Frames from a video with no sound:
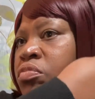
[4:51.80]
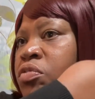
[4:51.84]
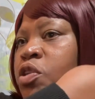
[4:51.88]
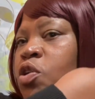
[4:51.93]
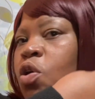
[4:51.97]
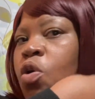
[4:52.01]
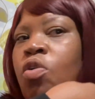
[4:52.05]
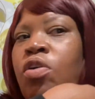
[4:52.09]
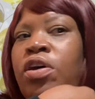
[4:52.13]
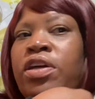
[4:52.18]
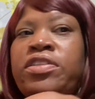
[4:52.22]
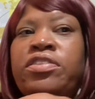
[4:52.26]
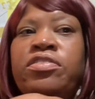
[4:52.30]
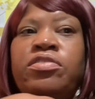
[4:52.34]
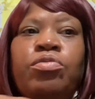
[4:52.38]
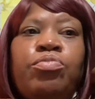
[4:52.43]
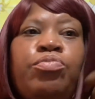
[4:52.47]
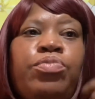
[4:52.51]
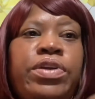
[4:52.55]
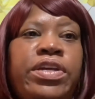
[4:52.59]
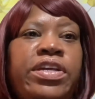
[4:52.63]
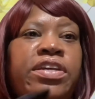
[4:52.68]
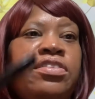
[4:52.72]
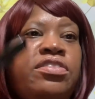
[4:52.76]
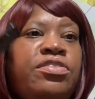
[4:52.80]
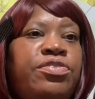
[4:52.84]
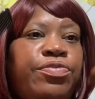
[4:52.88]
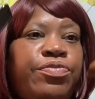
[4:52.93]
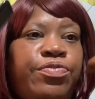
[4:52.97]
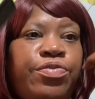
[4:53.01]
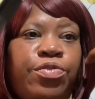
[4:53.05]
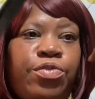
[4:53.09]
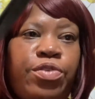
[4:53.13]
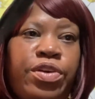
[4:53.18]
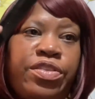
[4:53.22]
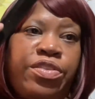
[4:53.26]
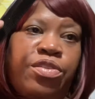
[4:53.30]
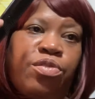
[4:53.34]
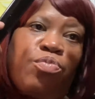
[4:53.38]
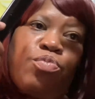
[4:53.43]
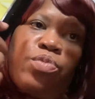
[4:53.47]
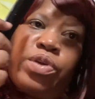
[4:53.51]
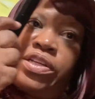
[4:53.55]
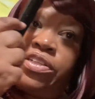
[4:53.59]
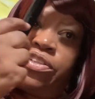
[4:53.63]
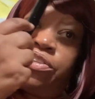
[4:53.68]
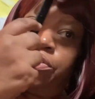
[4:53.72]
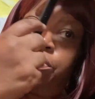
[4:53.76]
on some wigs for the
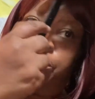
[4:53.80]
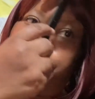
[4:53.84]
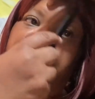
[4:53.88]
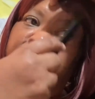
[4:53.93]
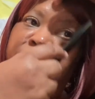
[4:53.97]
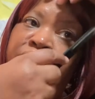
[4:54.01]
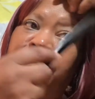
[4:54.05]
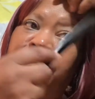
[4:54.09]
winter.